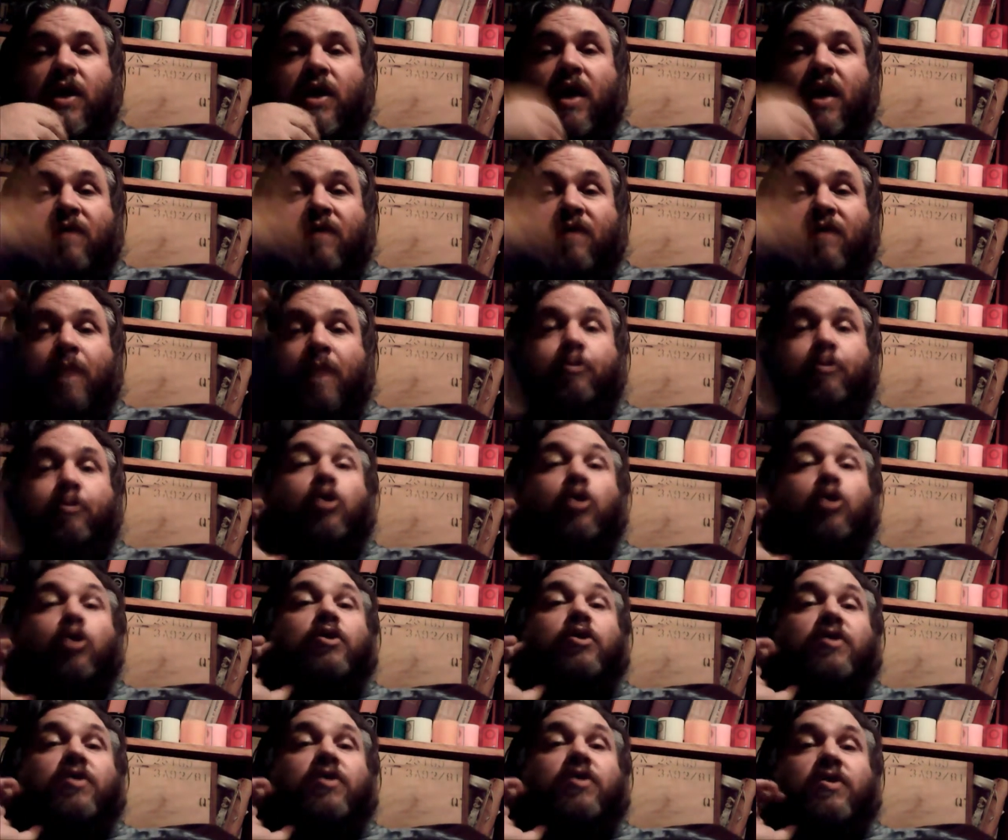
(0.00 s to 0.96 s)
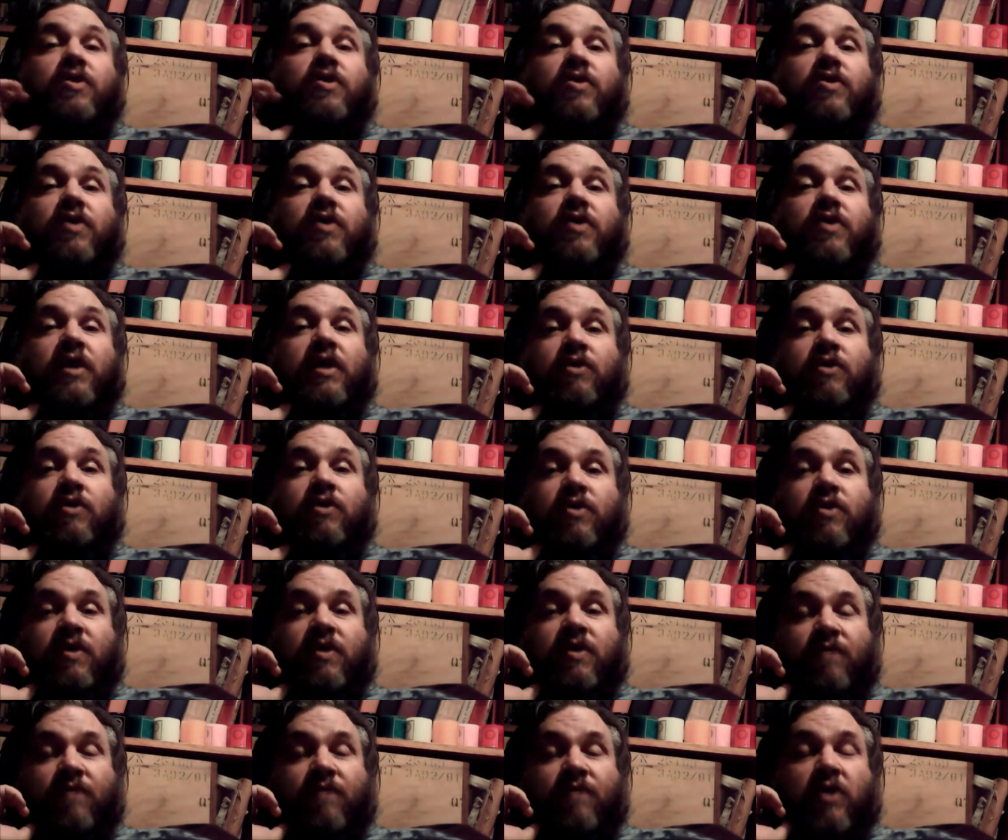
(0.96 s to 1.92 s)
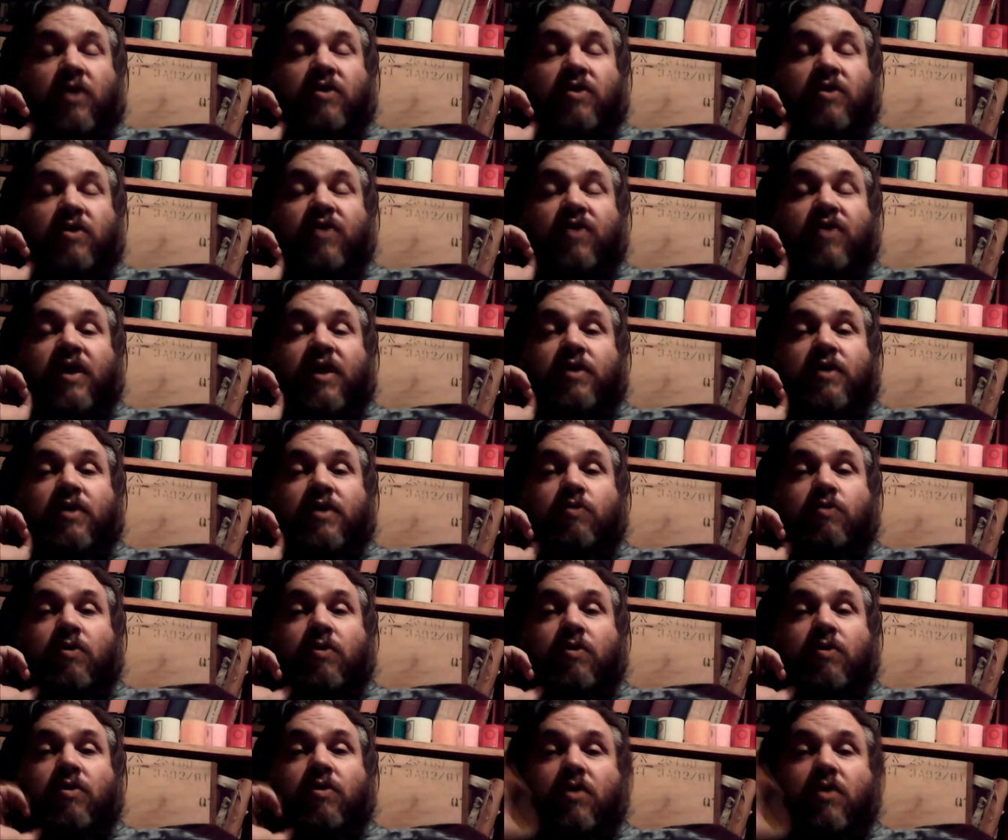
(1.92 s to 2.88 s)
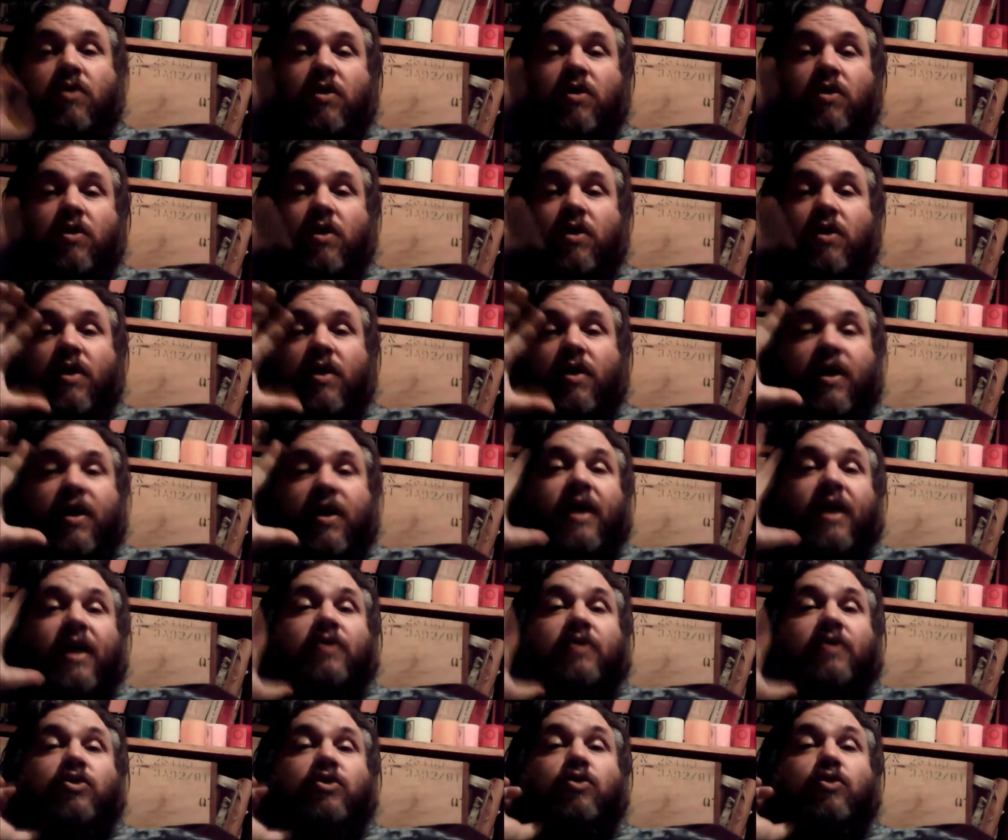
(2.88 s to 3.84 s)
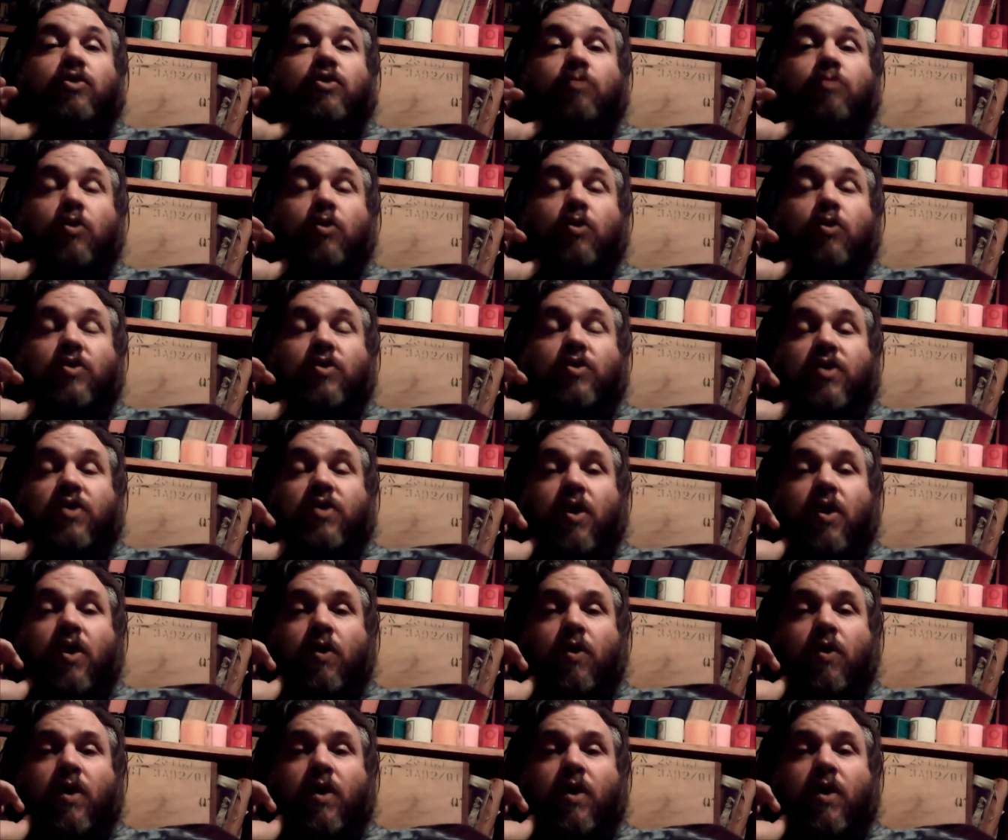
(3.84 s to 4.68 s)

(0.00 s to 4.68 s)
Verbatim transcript: that person's interest in those things will connect to you more so.